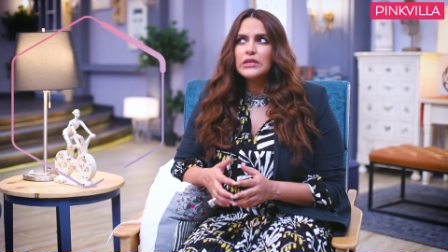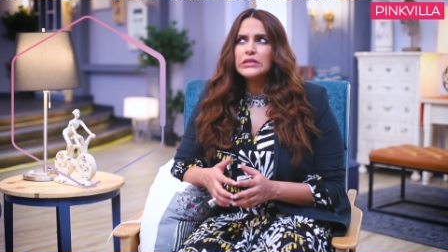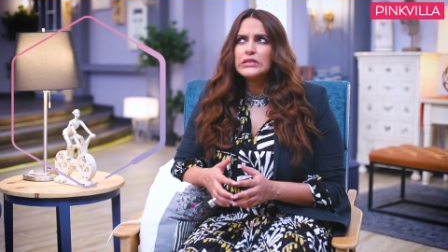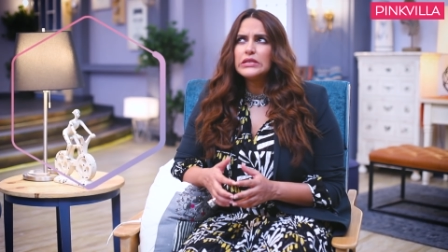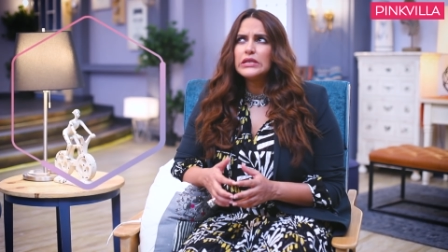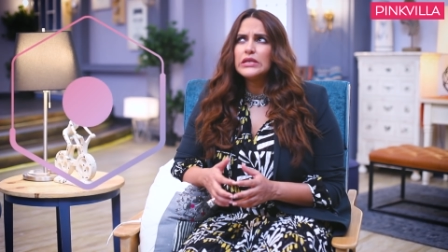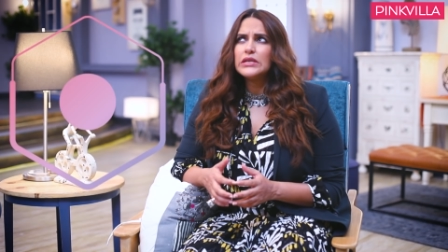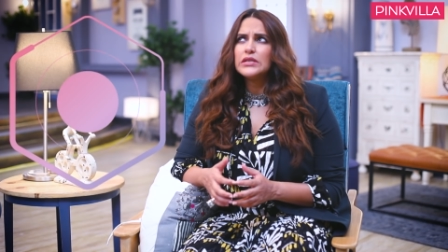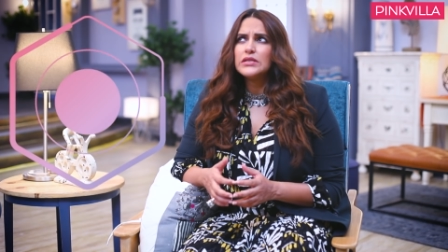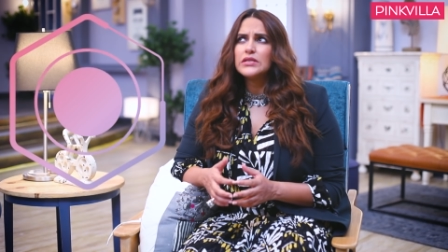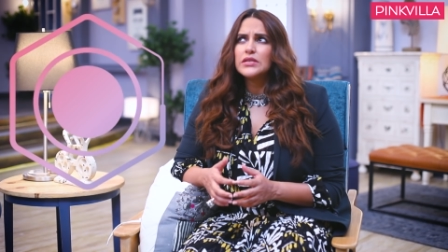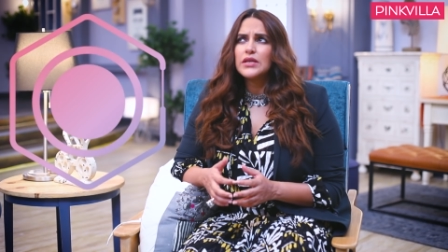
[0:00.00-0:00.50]
things
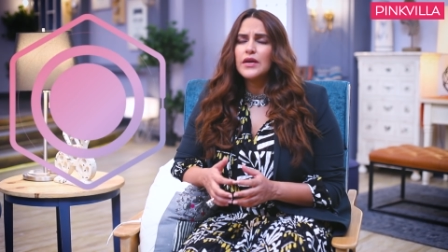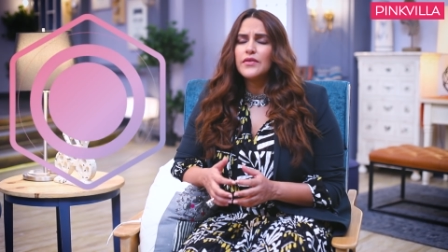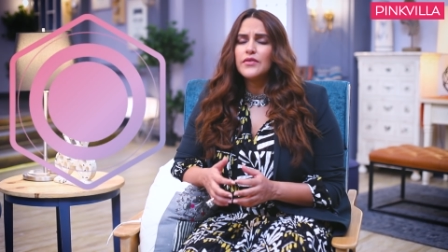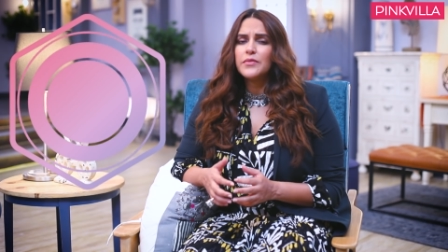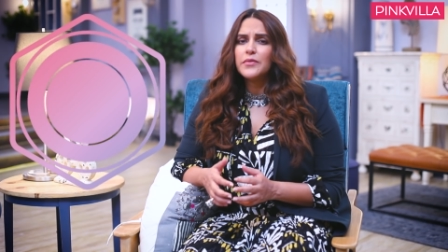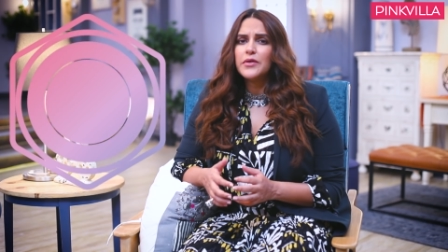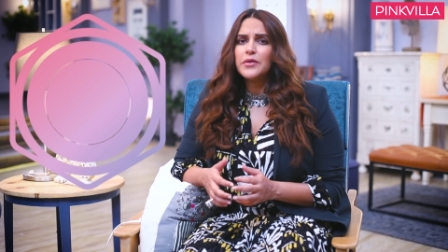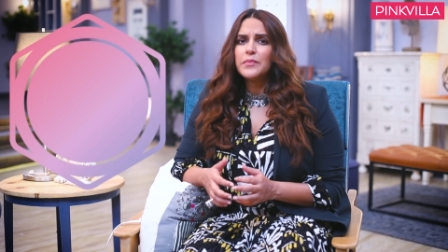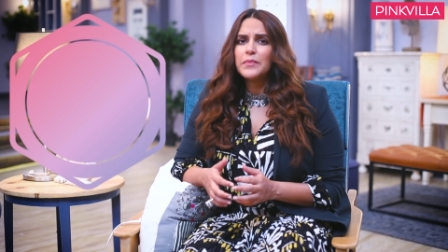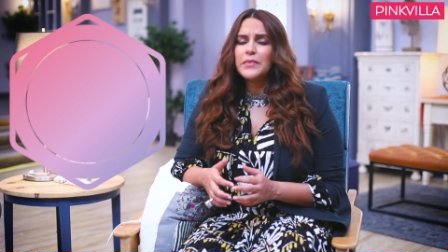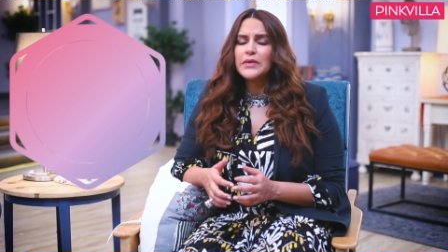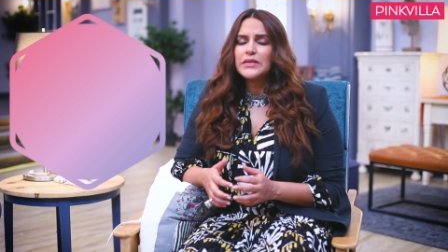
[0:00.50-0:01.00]
that I discovered
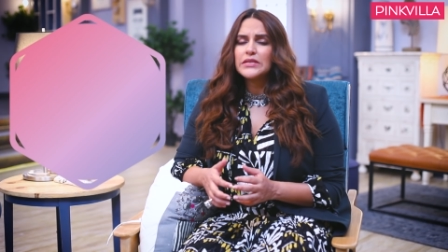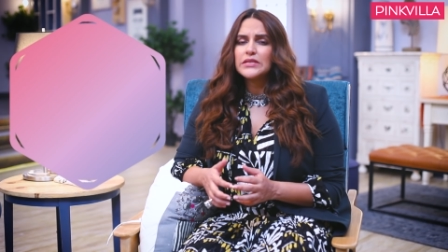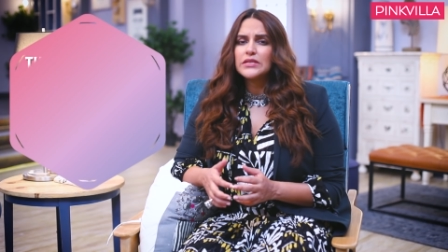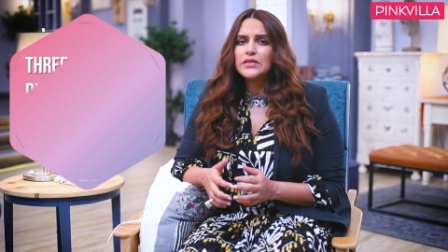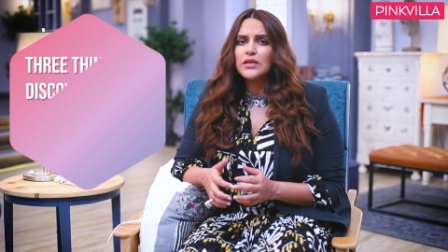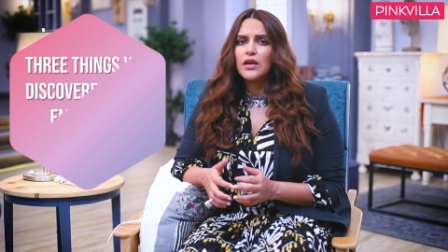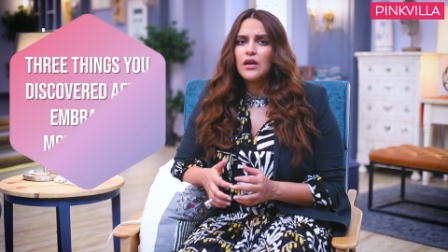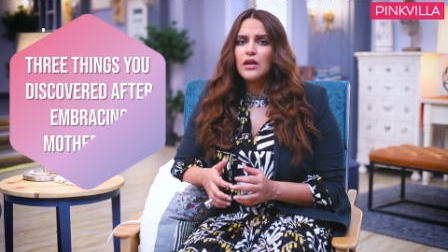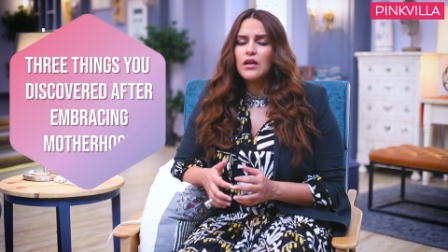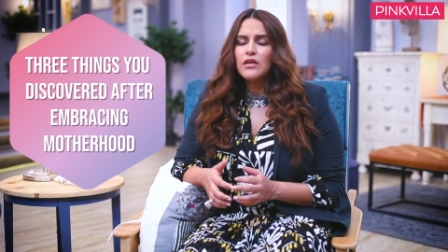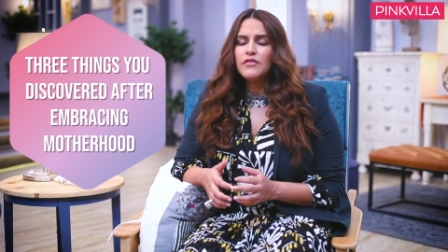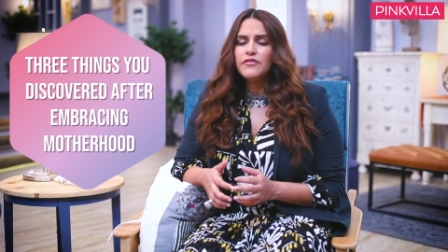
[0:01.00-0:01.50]
about
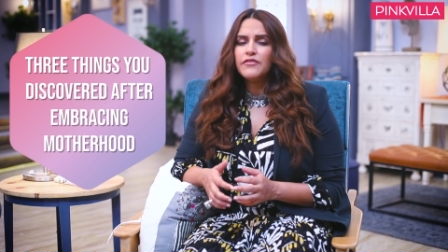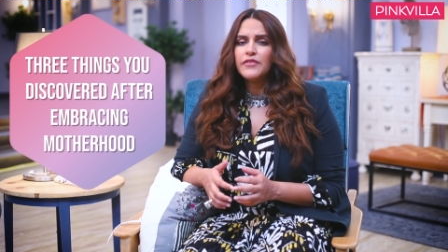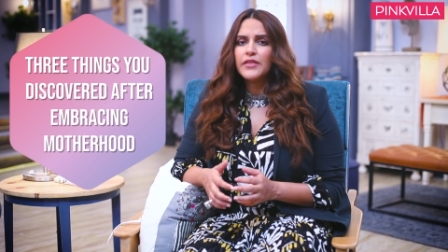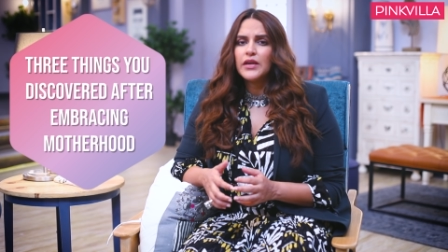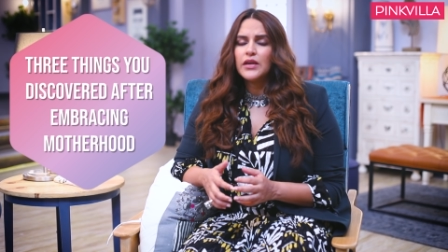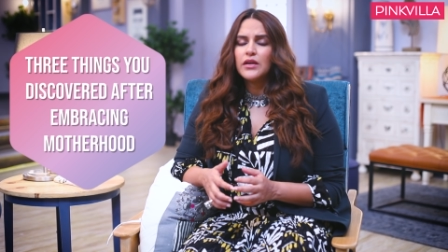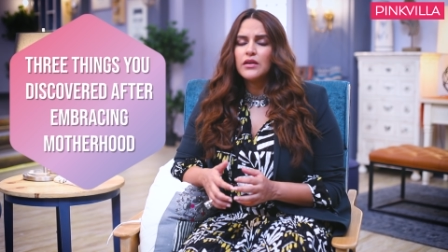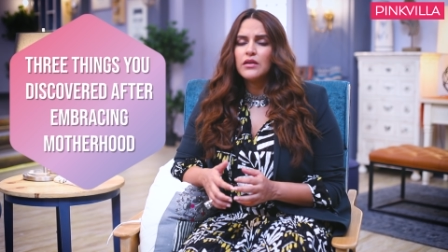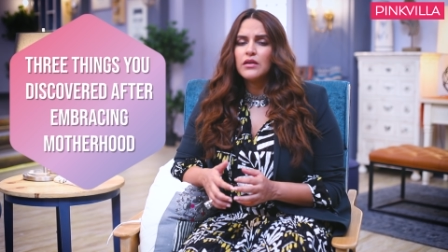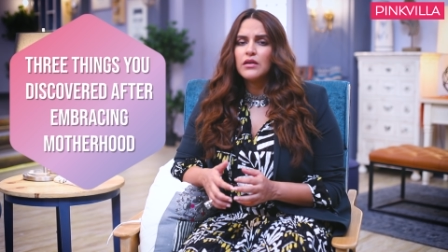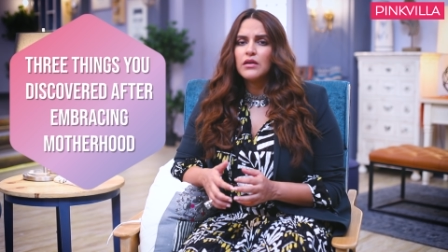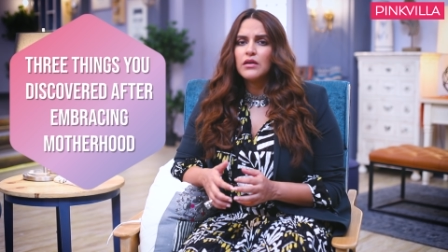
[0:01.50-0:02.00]
myself
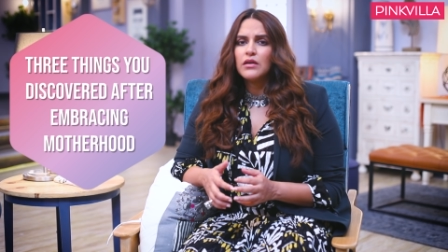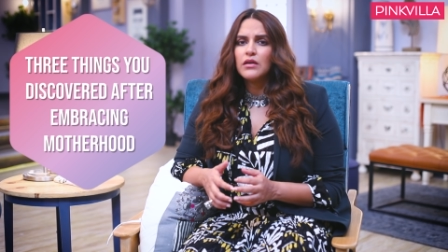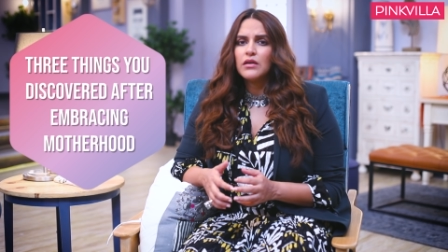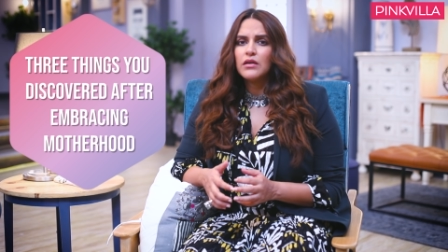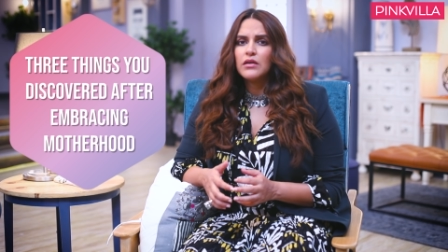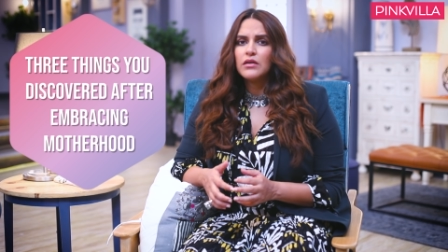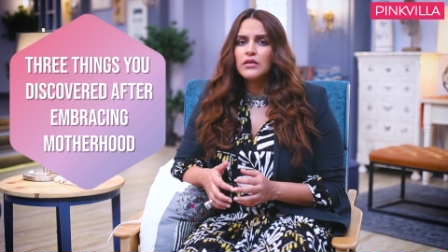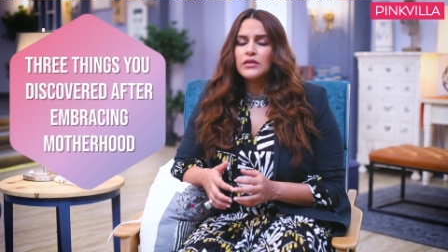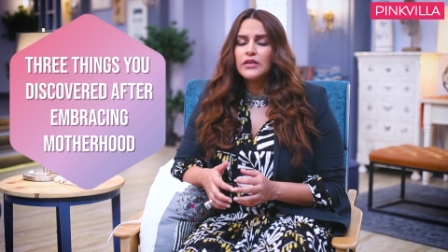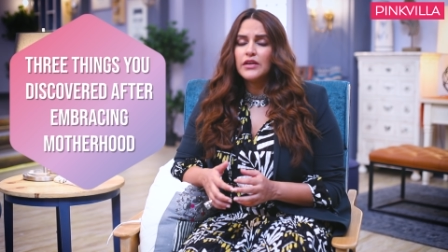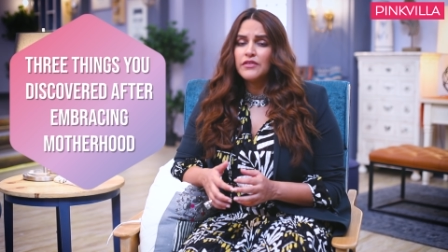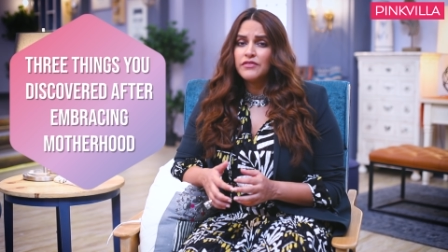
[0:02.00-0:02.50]
that
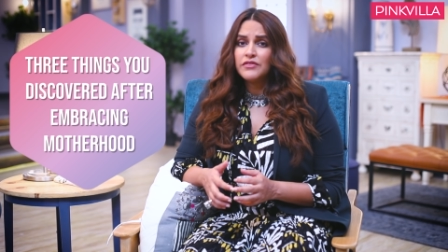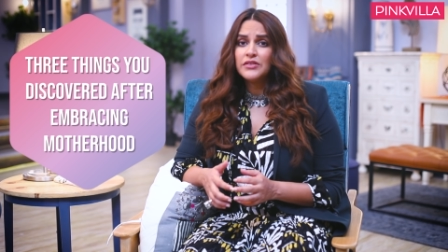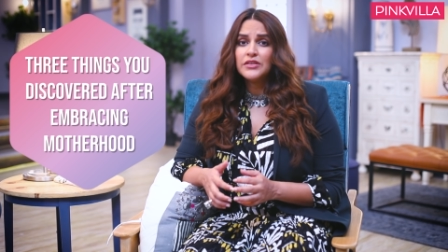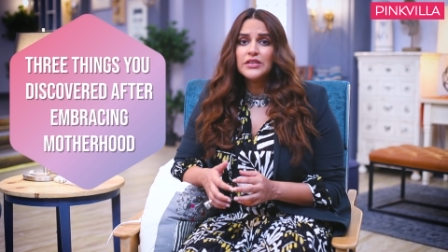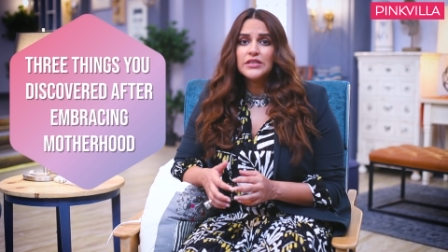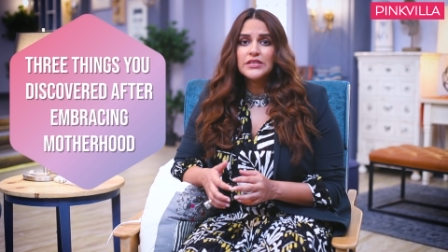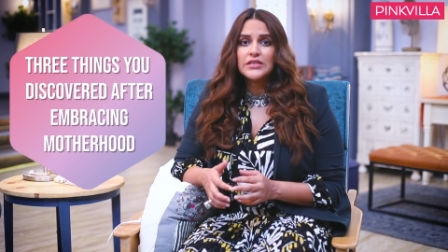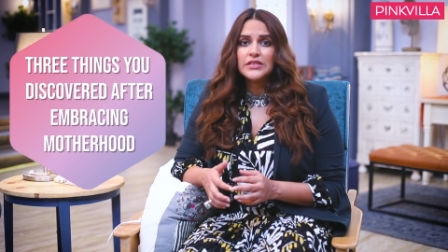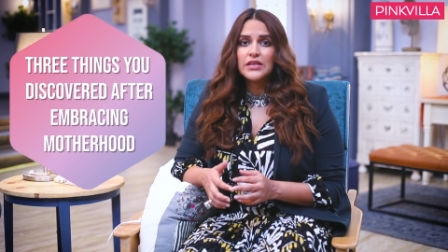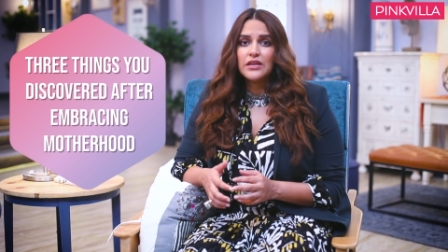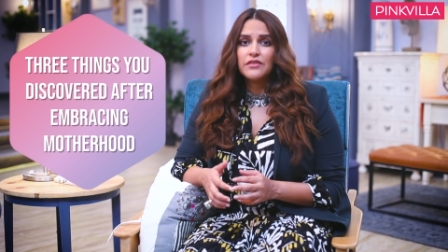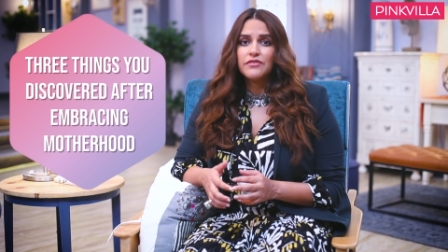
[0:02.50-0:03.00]

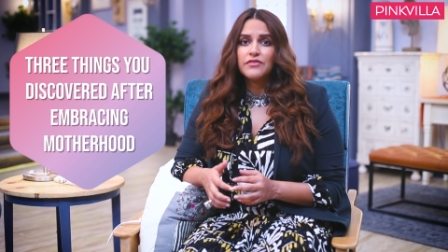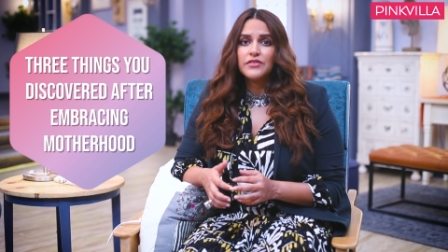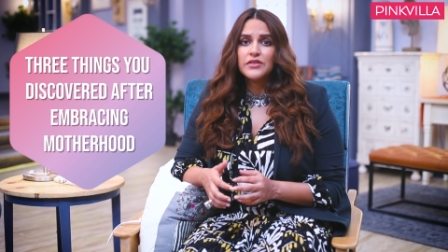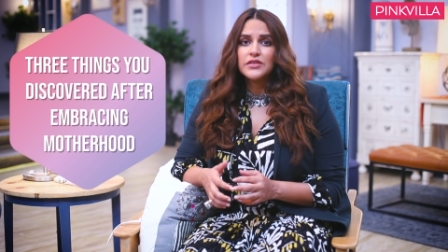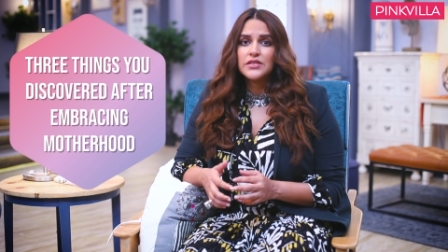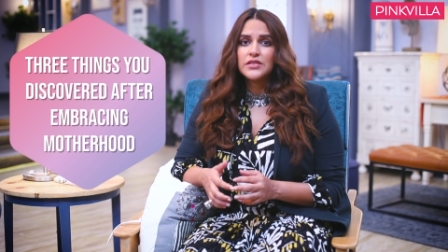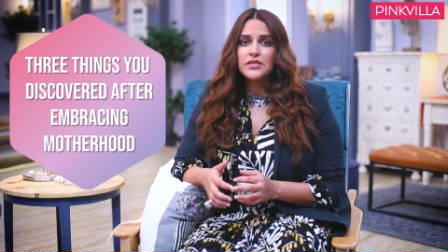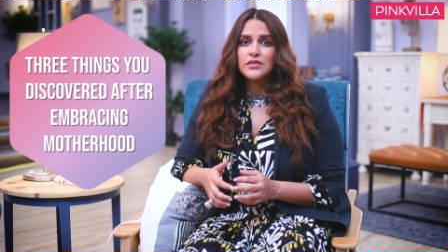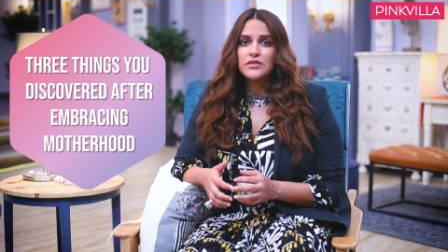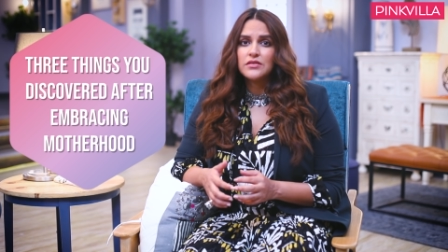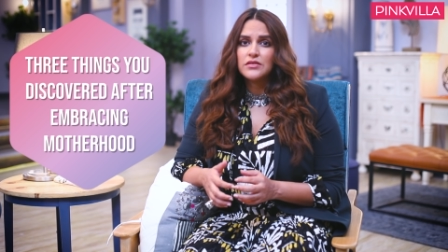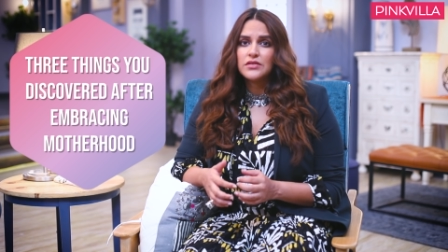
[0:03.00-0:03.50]
definitely
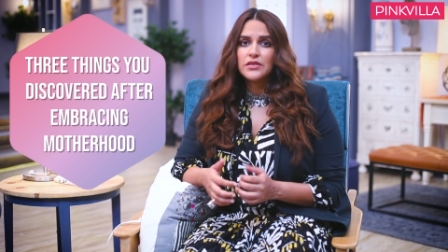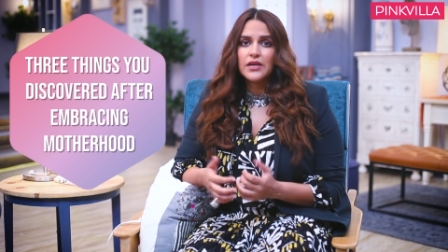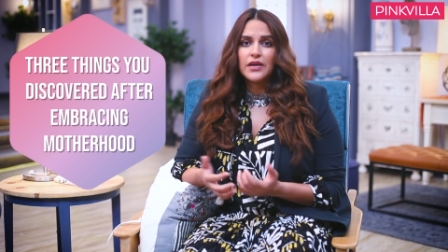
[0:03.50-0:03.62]
selflessness.